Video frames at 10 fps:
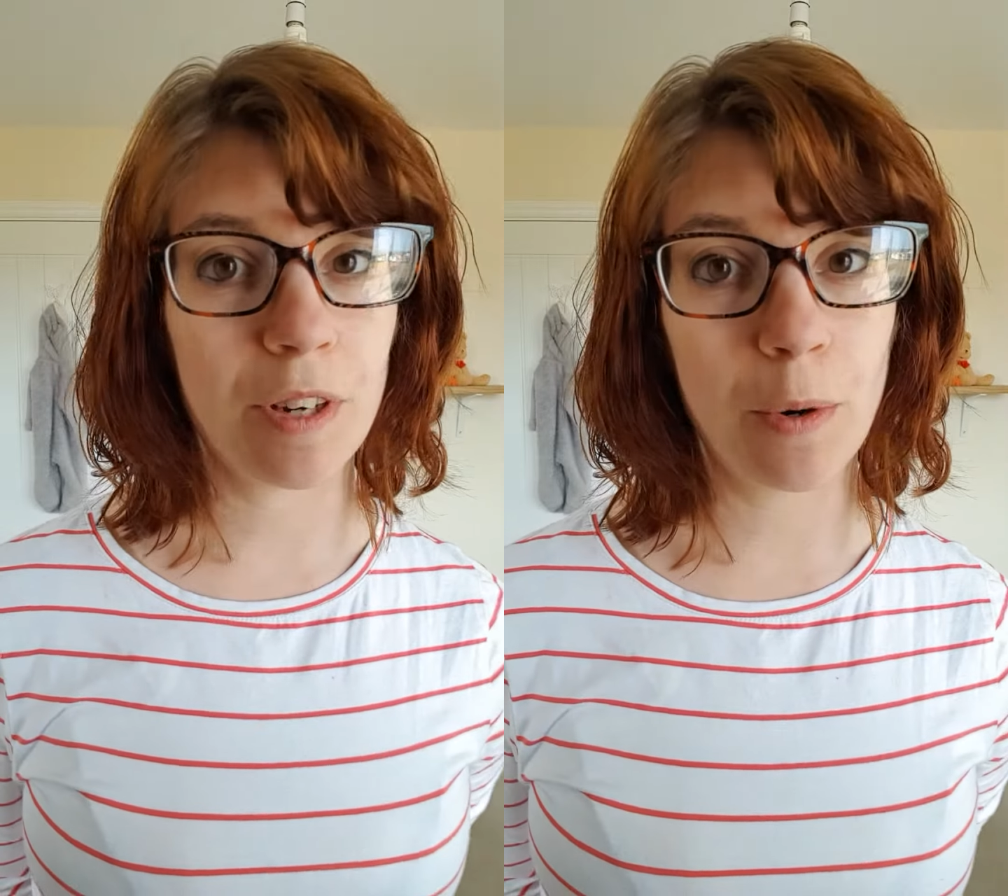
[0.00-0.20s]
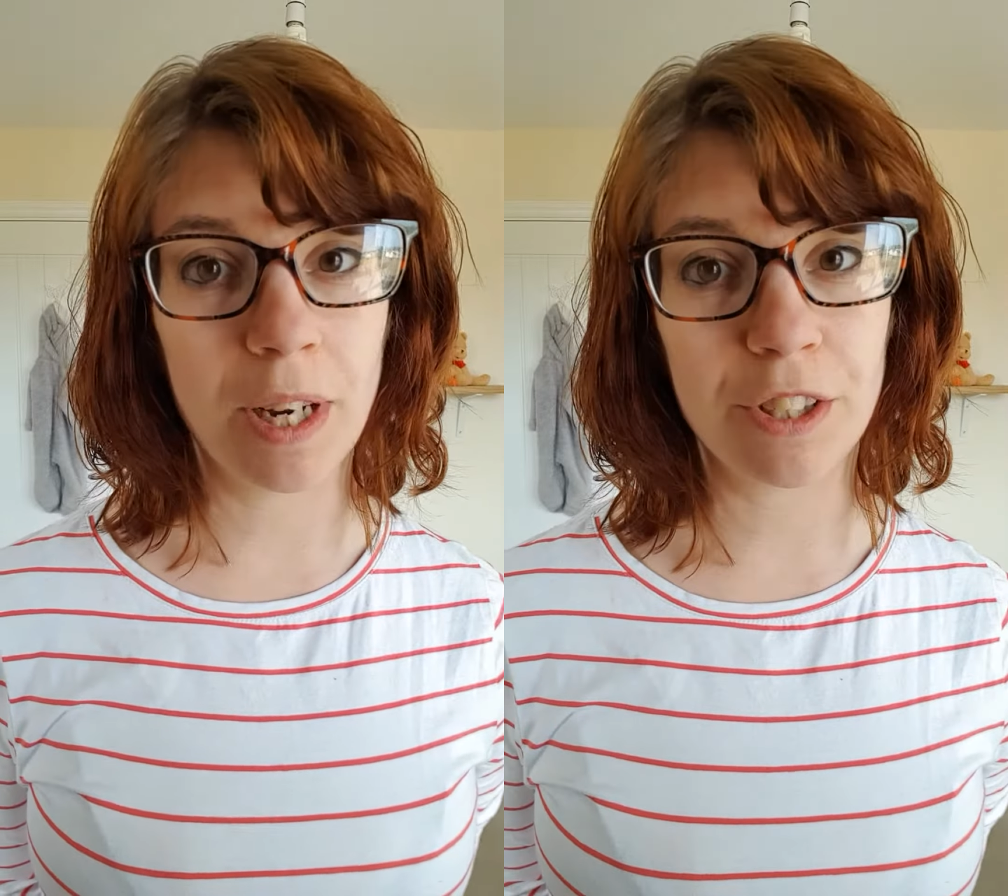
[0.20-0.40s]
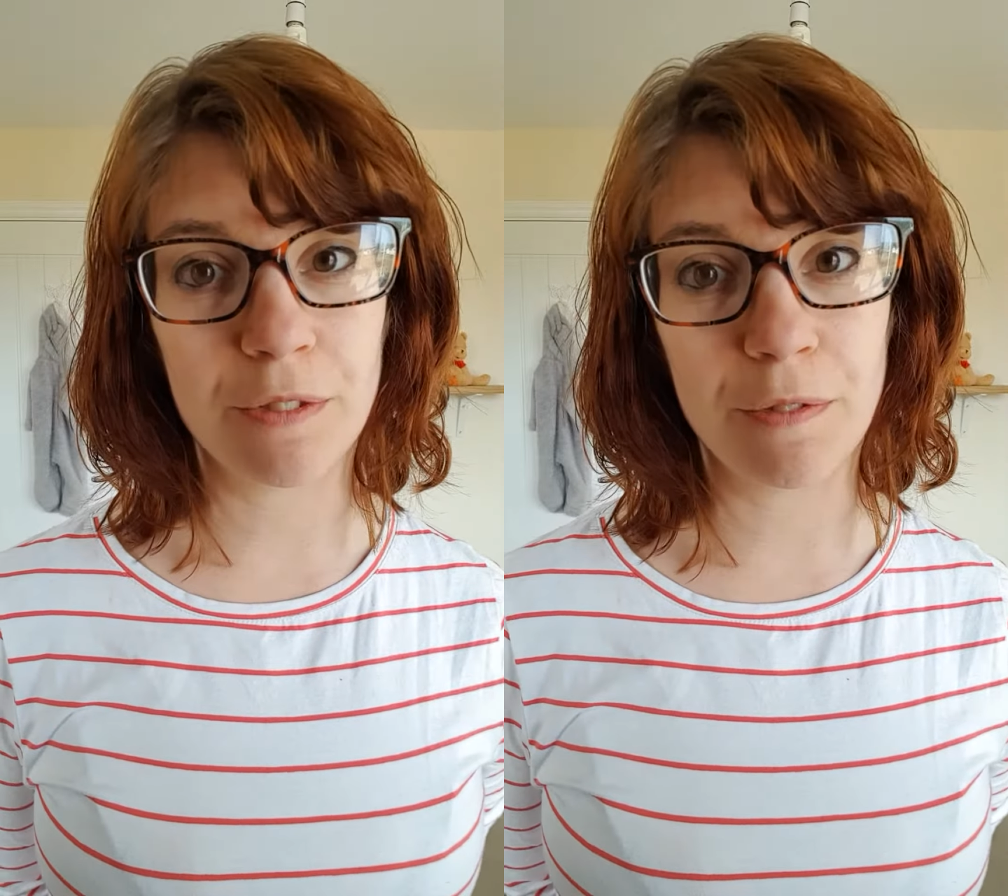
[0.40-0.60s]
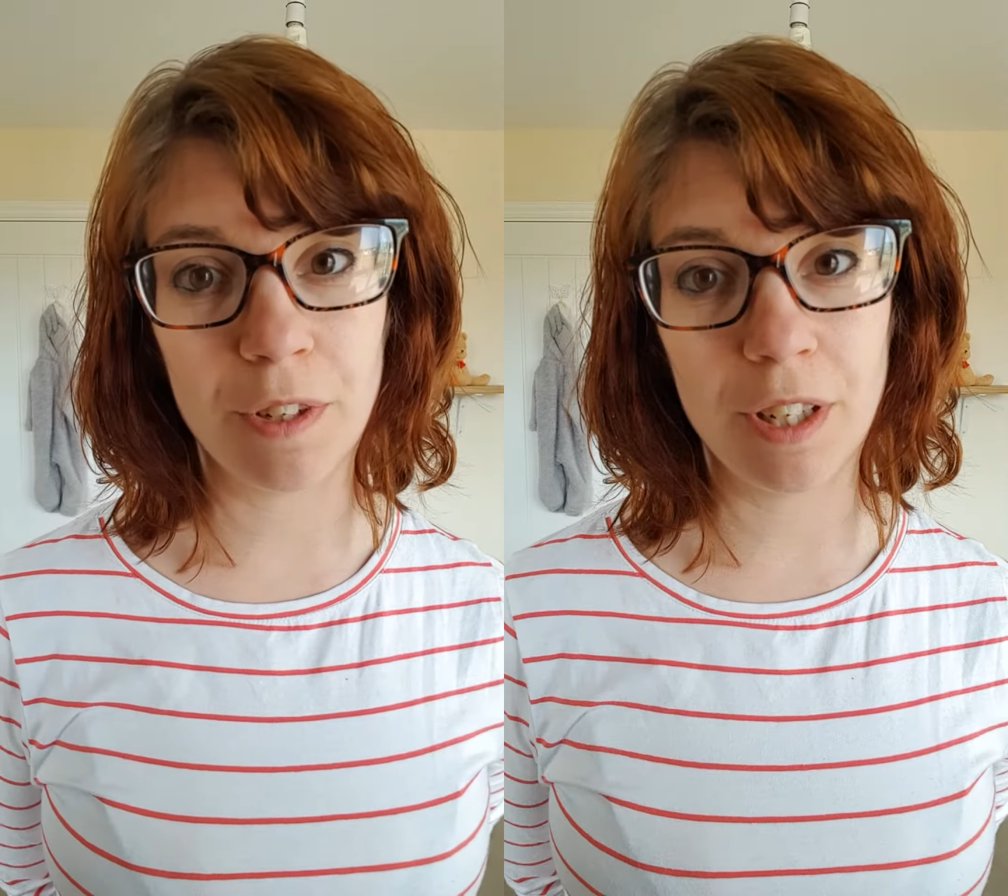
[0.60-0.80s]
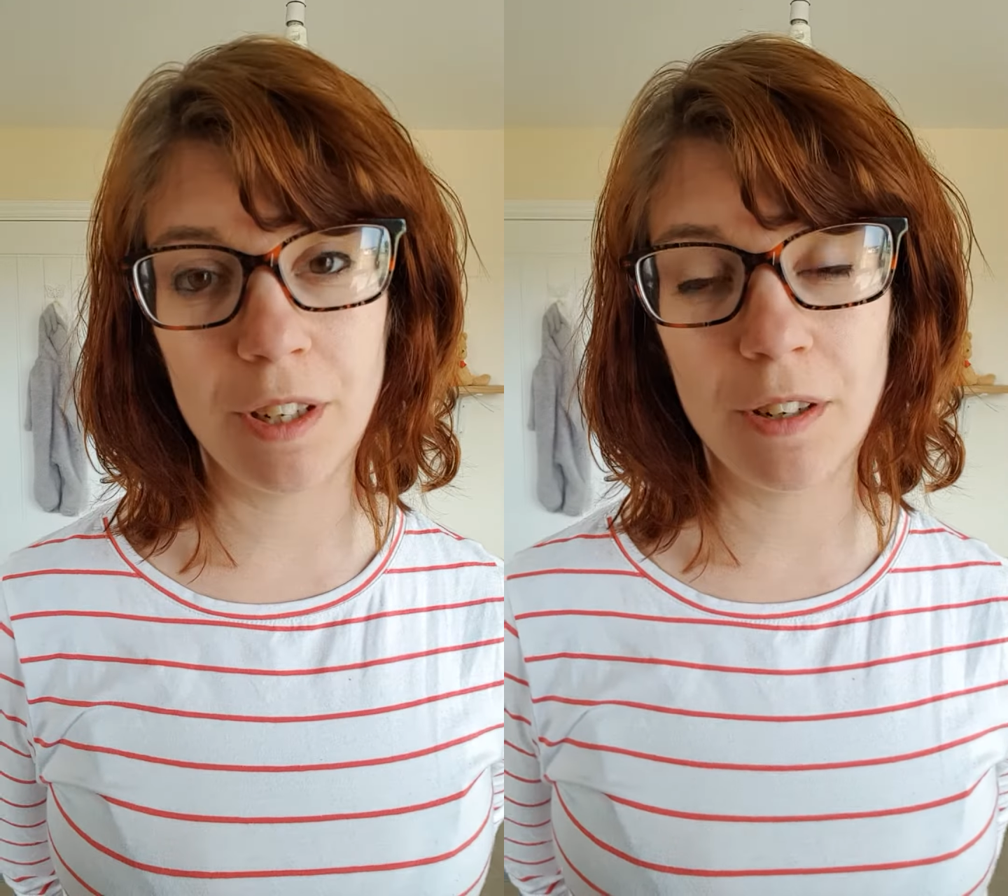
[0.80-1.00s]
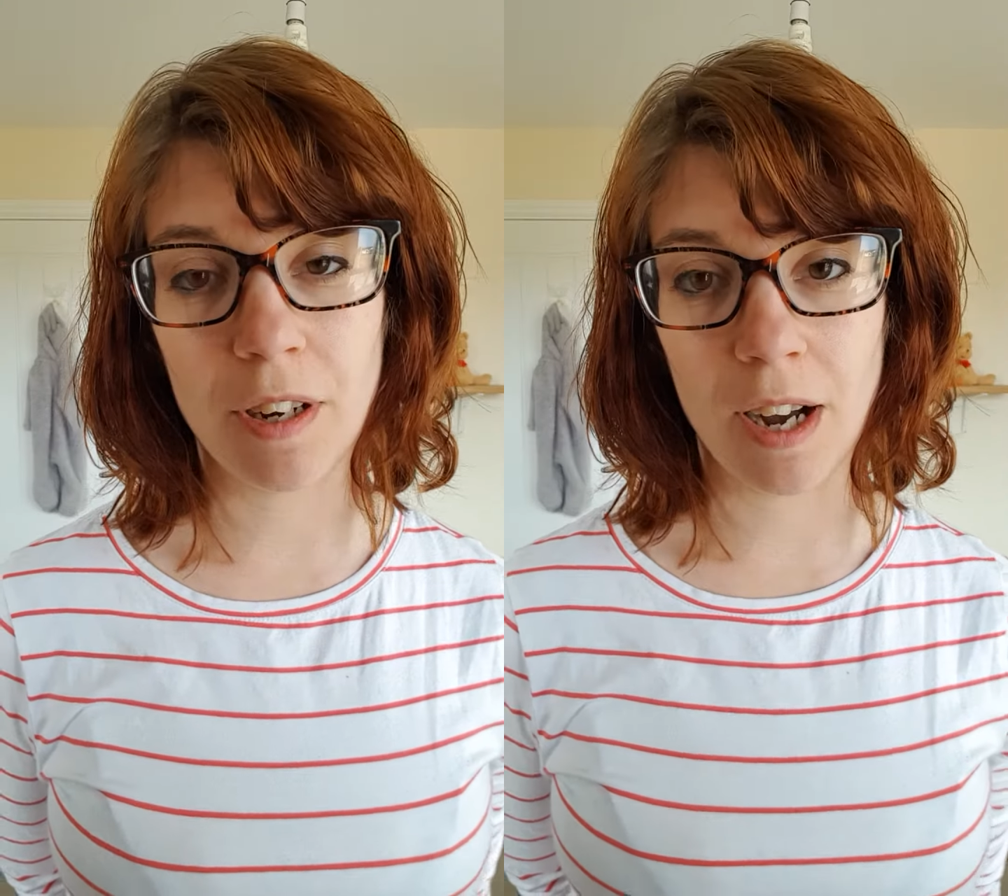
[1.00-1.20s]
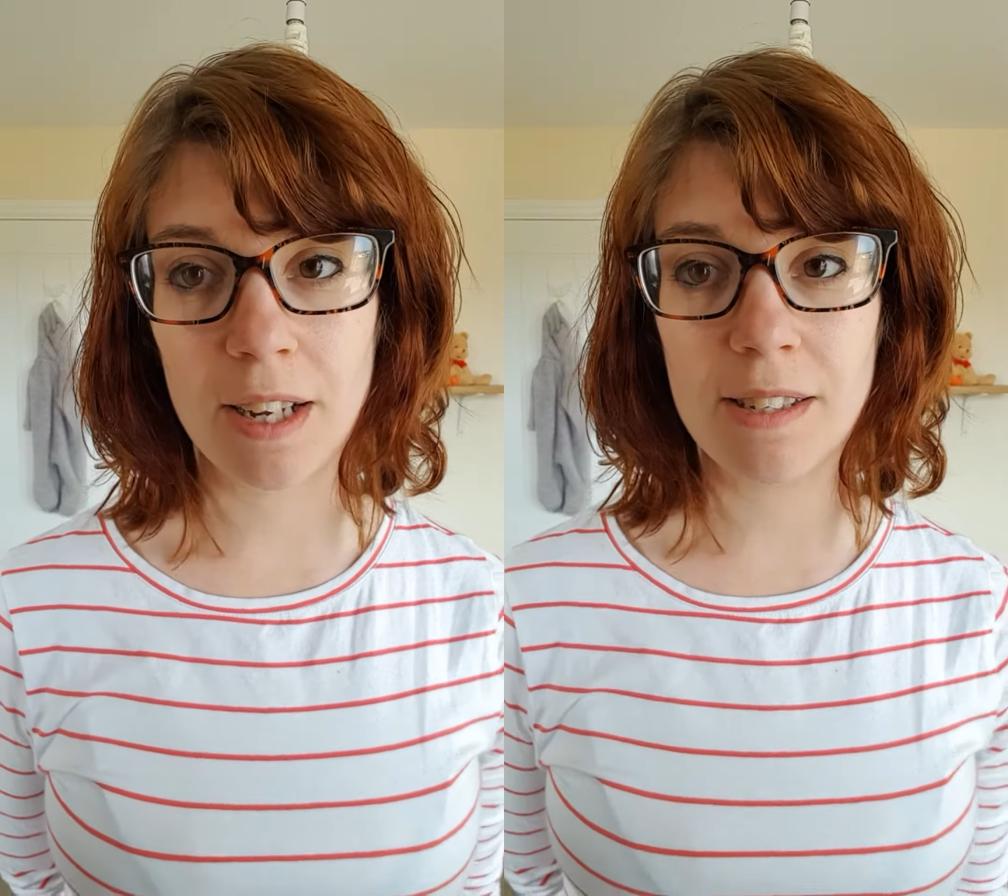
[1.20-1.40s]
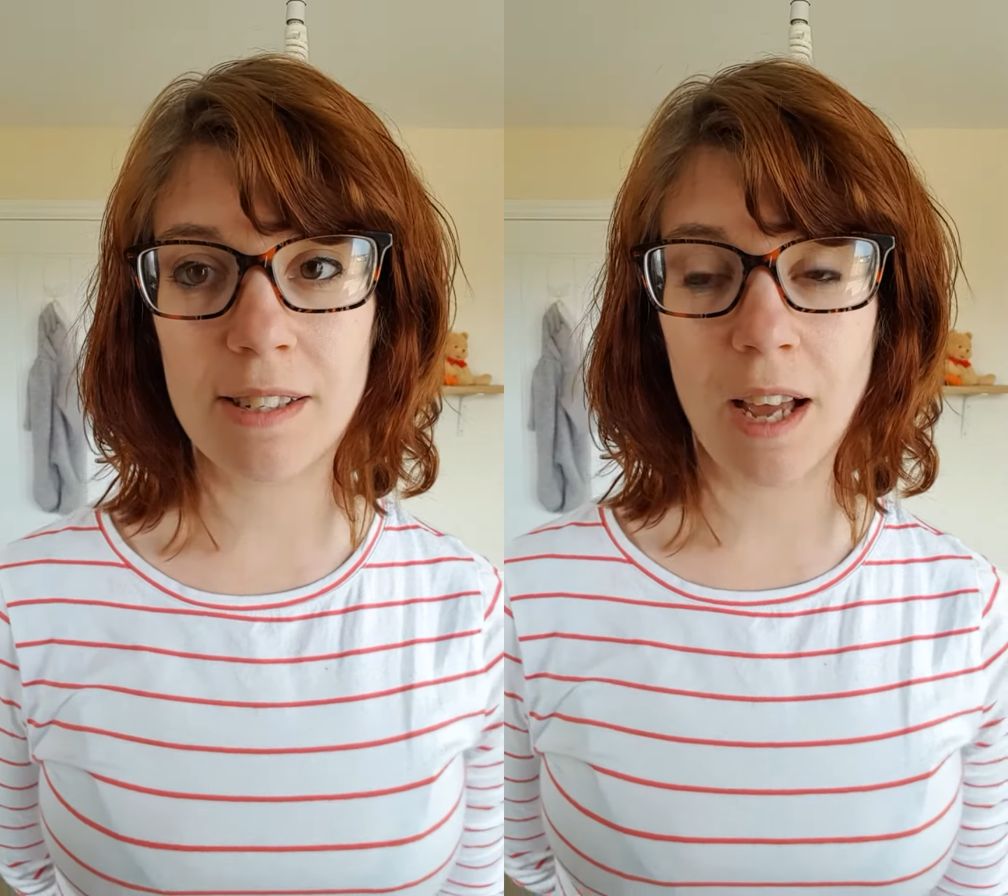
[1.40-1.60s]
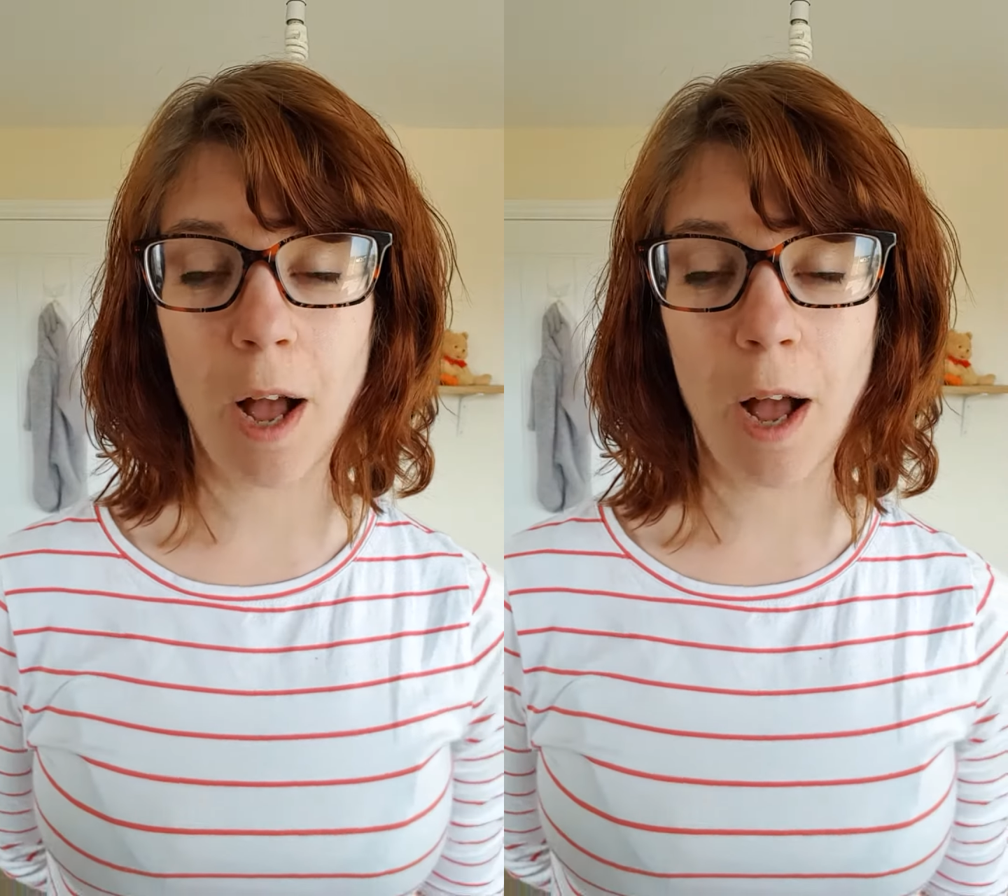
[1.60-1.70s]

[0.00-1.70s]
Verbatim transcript: question for you guys.